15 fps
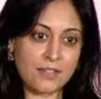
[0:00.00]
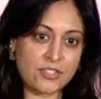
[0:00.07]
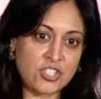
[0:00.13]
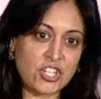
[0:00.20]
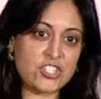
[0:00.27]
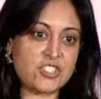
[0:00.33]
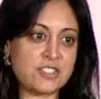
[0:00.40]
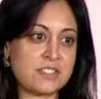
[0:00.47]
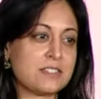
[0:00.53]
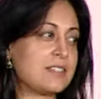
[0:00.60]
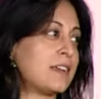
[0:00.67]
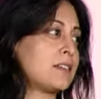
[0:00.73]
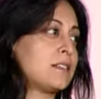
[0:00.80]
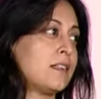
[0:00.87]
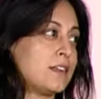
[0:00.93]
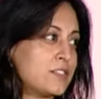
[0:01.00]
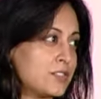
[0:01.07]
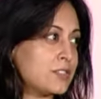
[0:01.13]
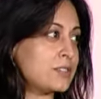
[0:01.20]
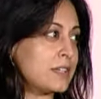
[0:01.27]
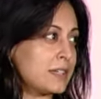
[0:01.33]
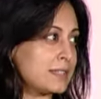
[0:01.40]
changes in the
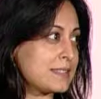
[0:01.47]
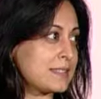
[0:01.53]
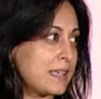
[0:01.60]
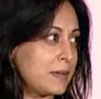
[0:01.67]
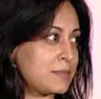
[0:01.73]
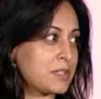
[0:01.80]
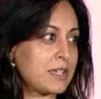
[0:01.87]
technological landscape,